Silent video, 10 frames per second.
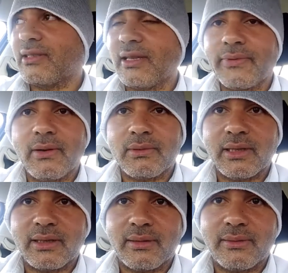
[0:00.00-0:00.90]
difficult
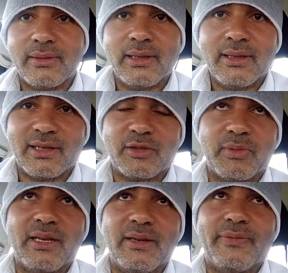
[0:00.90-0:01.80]
to
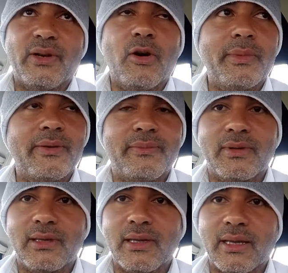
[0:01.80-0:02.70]
explain the phenomenon
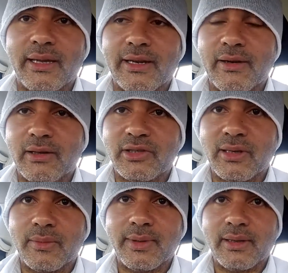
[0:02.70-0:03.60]
clearly in a
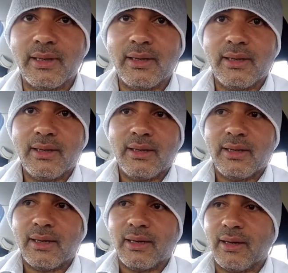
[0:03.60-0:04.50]
nutshell. But
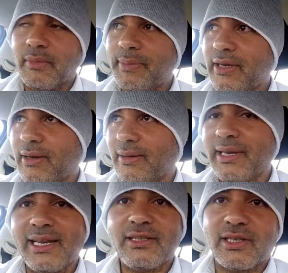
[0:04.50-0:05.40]

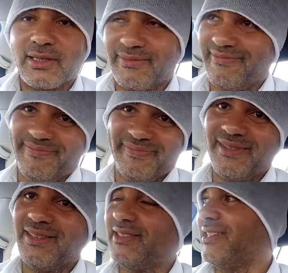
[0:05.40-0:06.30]
then just
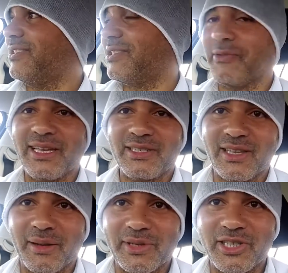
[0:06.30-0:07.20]
a way to
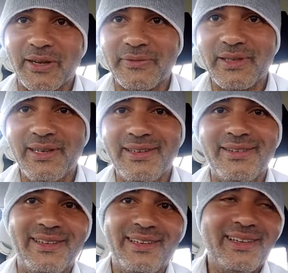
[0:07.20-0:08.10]
start my shift. I
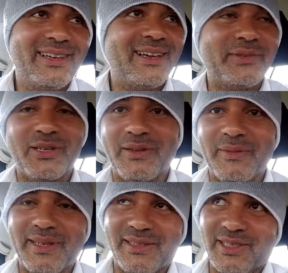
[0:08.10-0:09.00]
was
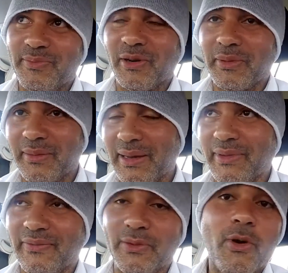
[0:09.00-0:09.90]
out. As you probably
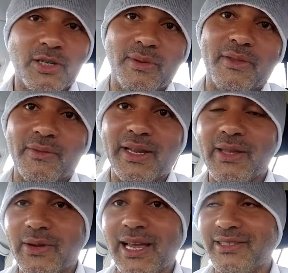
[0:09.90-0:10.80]
remember, if you watched my other
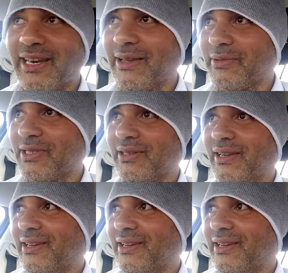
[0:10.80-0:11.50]
video yesterday, I was